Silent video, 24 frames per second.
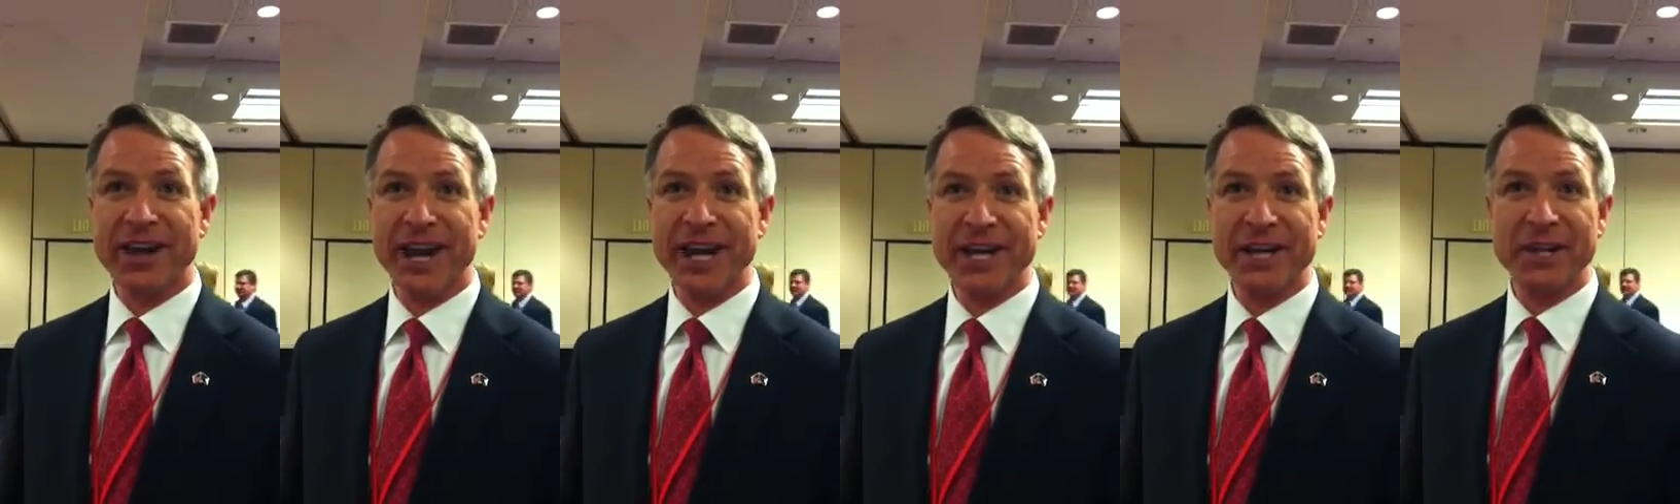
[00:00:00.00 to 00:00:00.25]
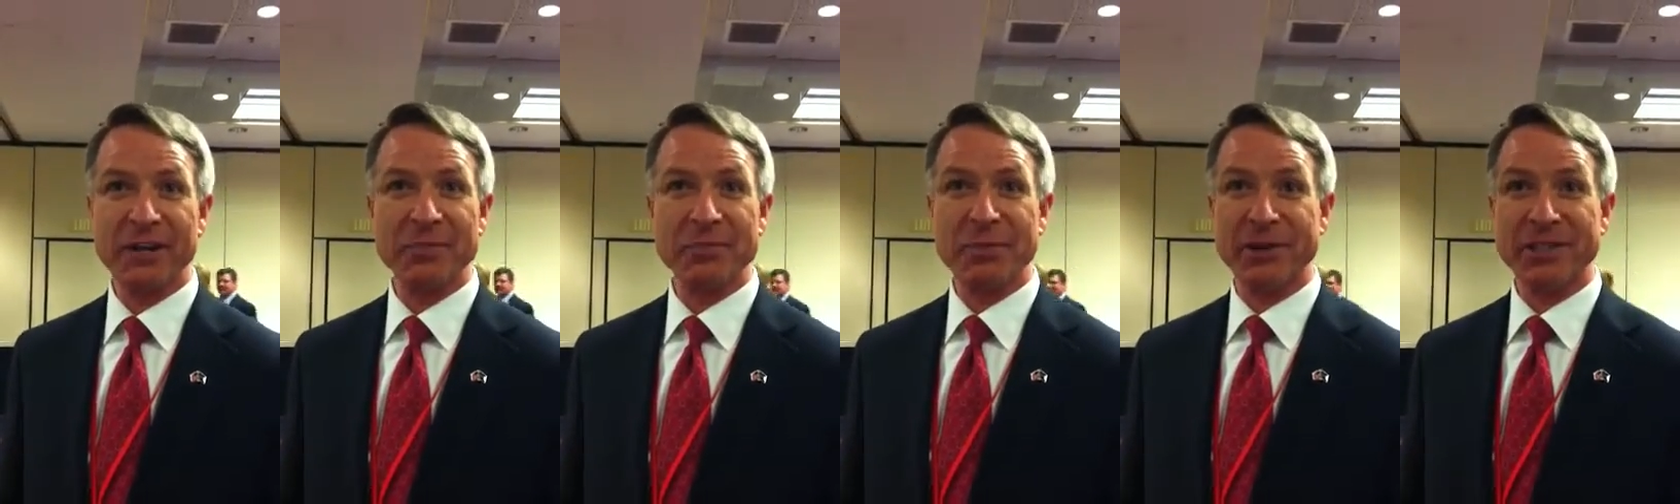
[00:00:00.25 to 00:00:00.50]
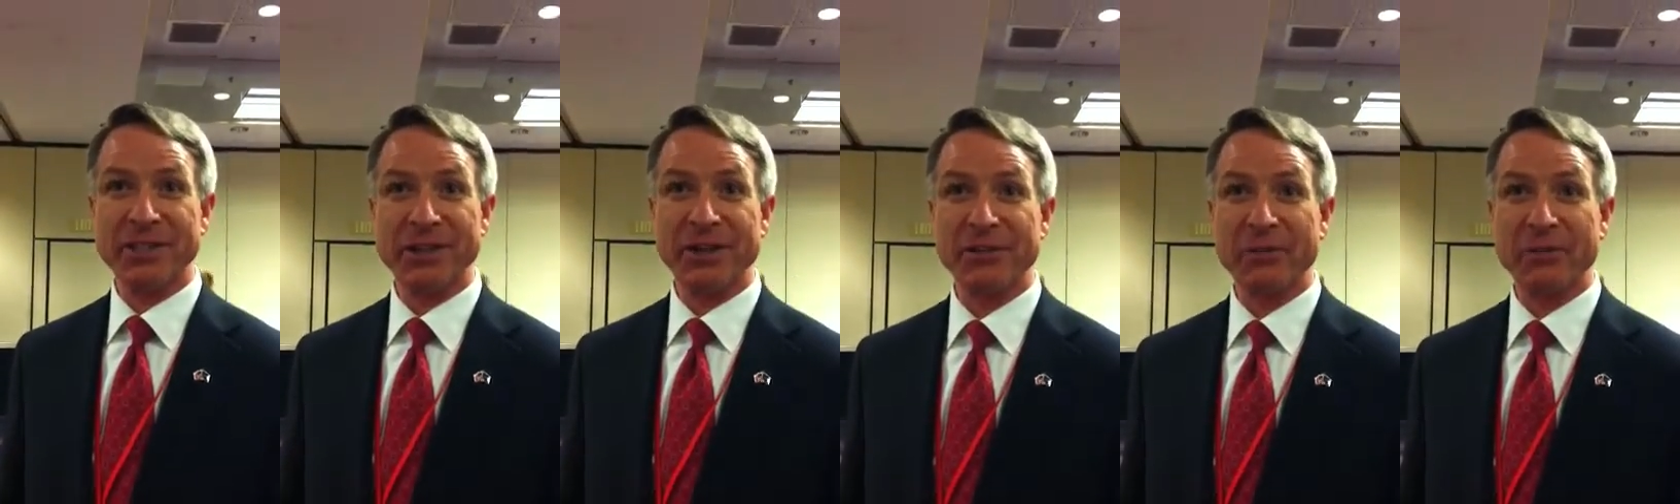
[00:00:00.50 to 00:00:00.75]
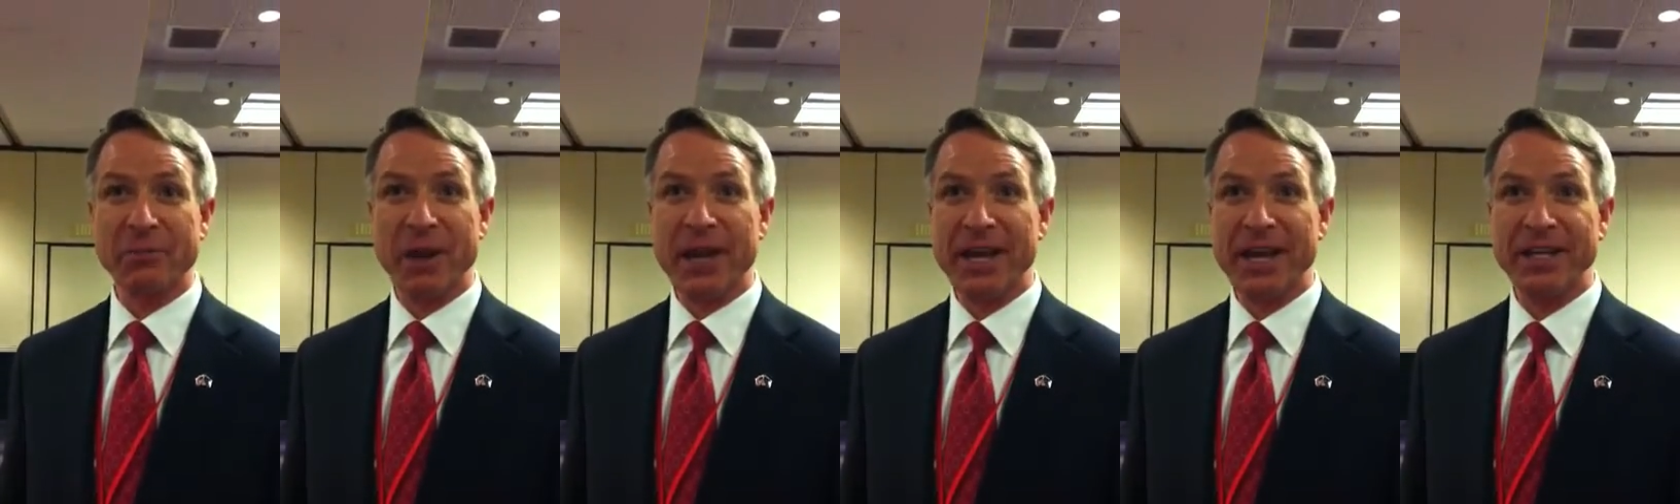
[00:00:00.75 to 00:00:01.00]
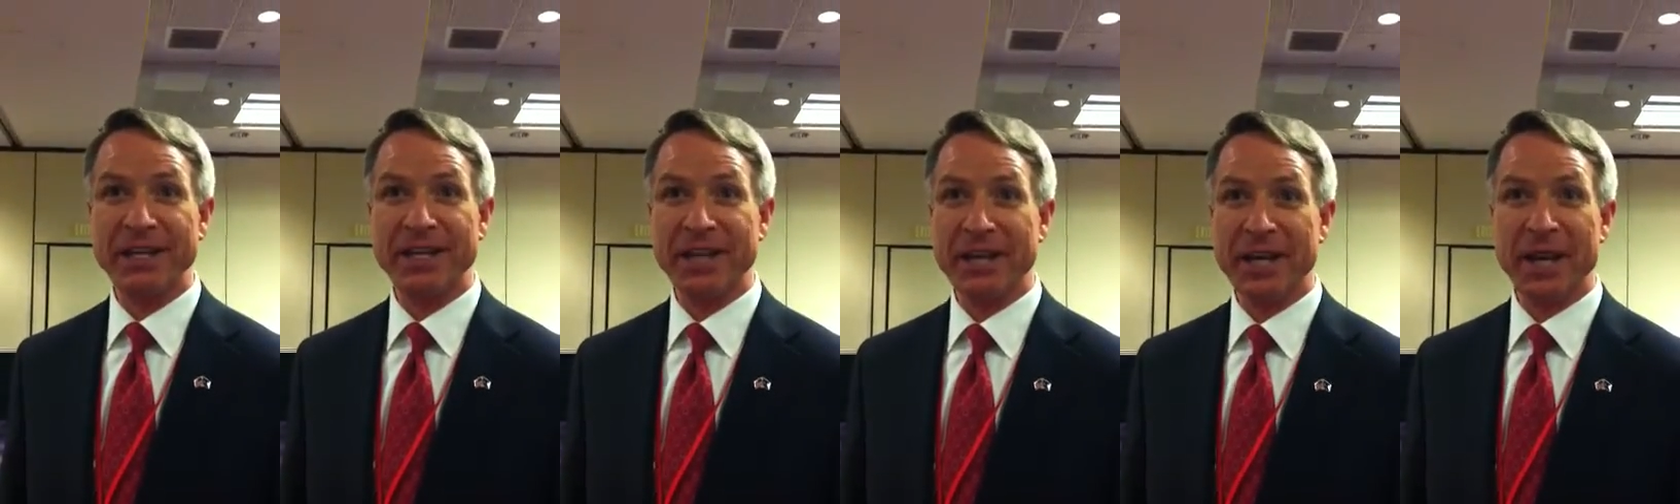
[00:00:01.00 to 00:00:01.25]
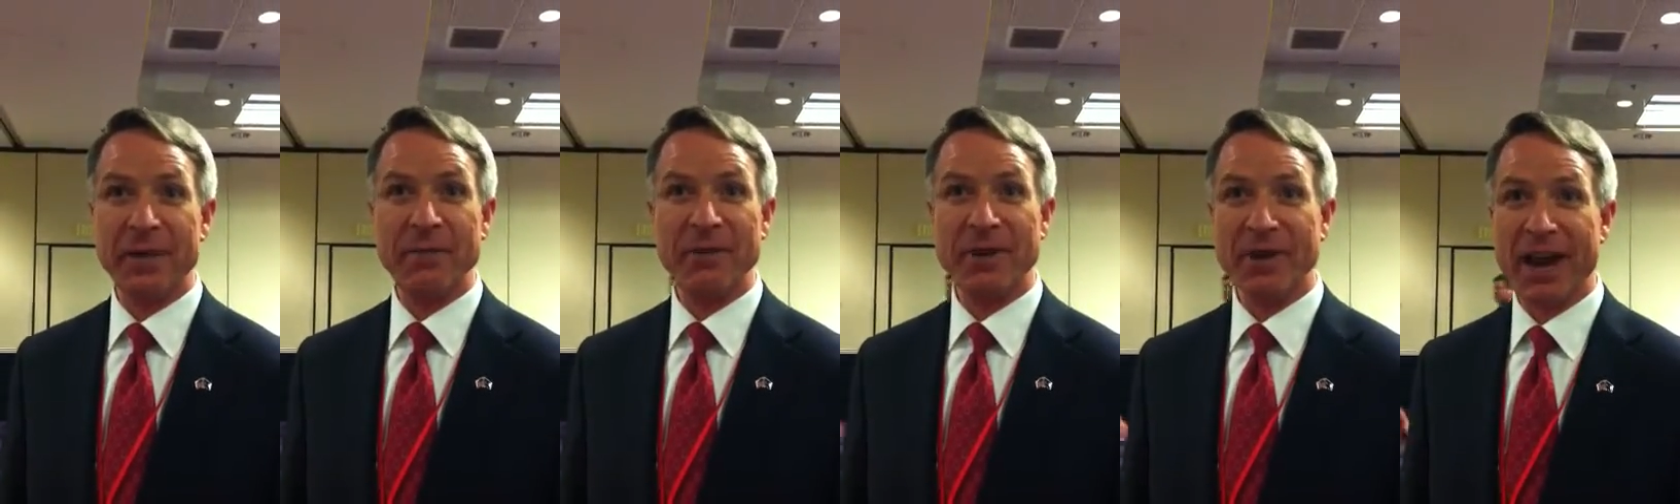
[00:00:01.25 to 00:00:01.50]
that I could participate in the
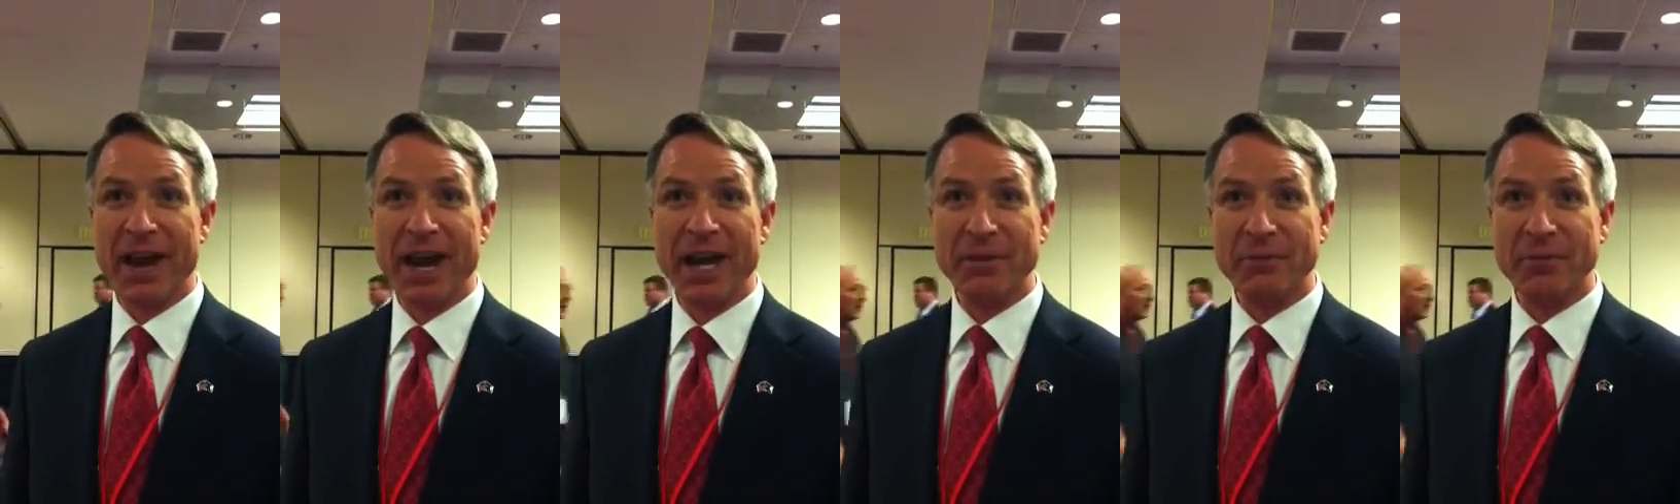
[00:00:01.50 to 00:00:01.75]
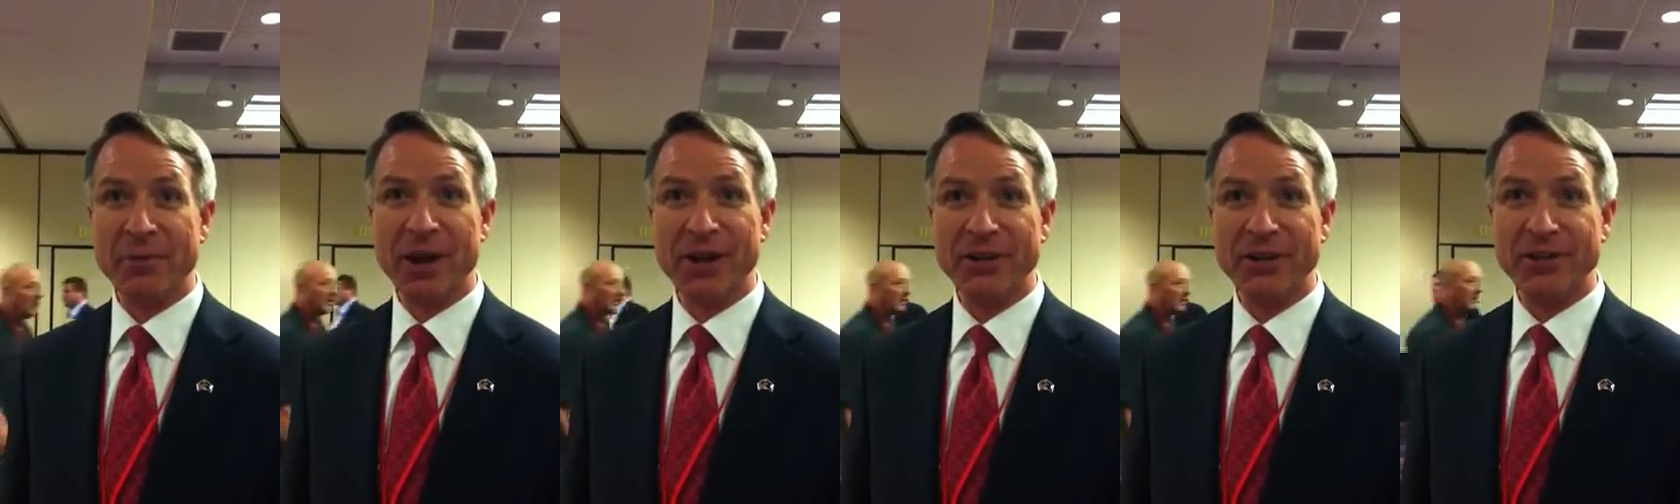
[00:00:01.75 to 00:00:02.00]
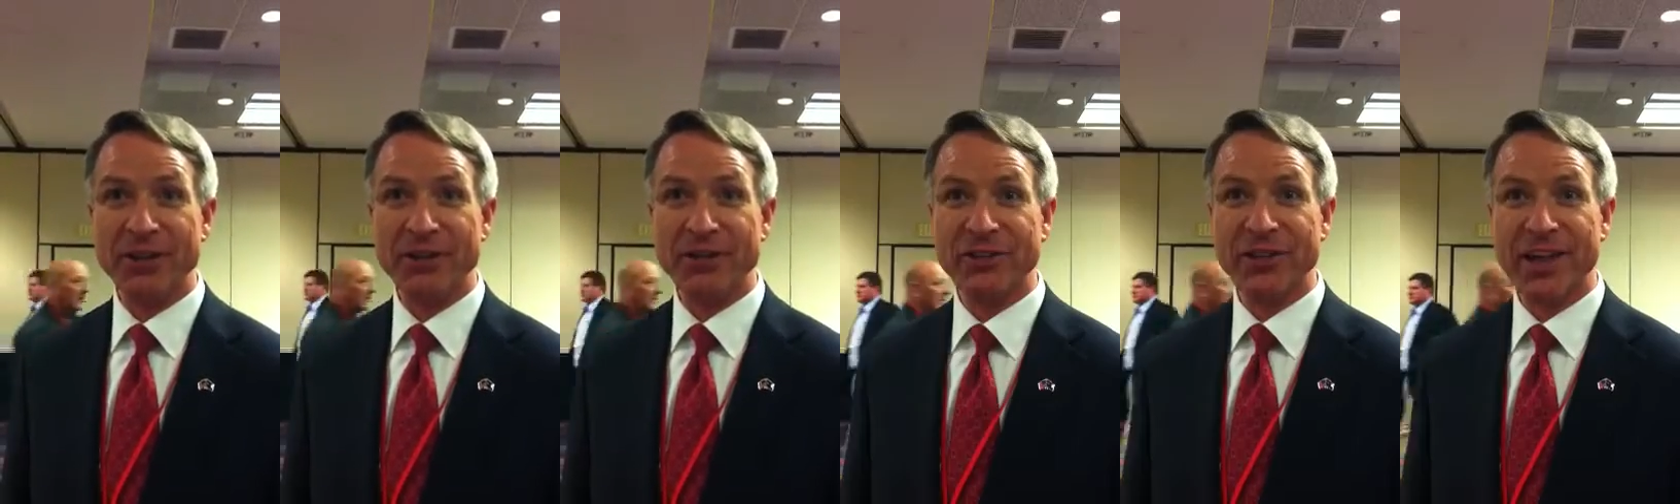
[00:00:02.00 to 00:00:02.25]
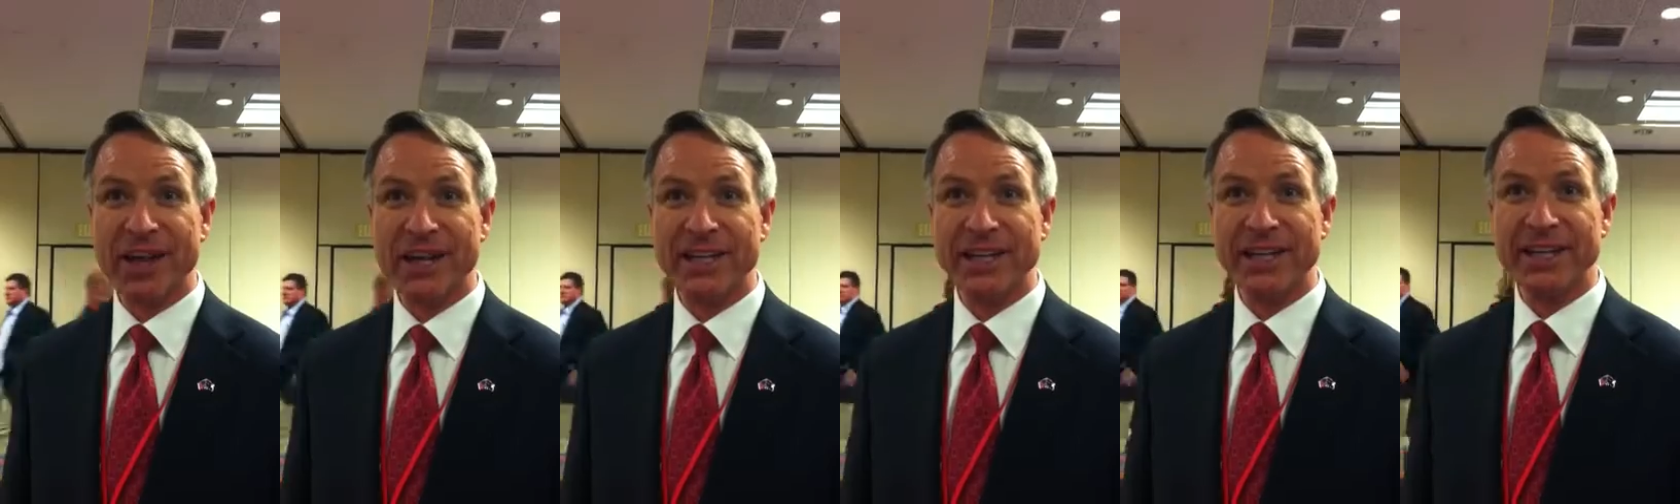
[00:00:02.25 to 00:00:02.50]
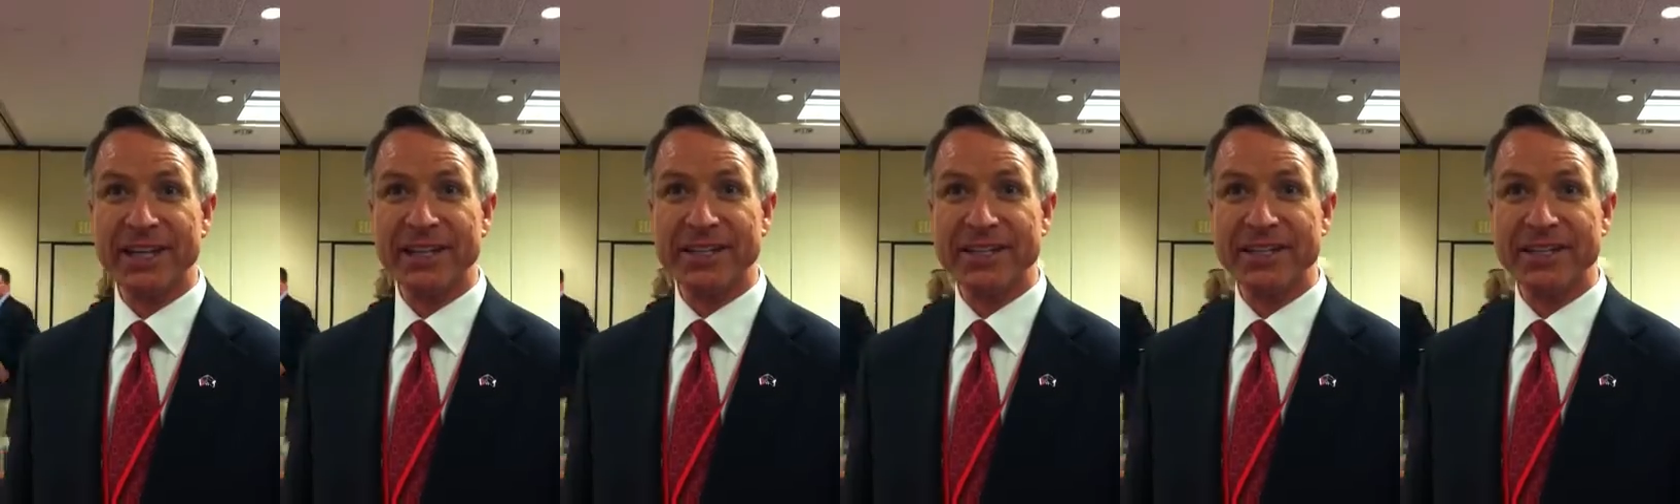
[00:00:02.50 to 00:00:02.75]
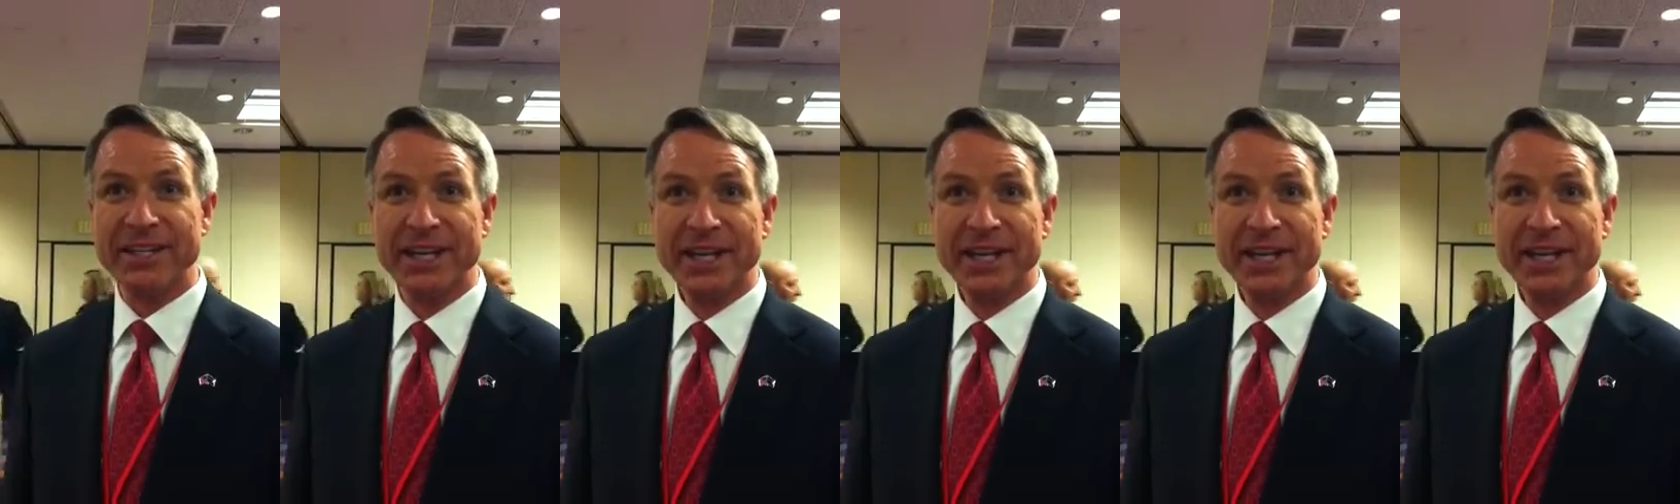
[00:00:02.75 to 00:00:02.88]
democratic process like this.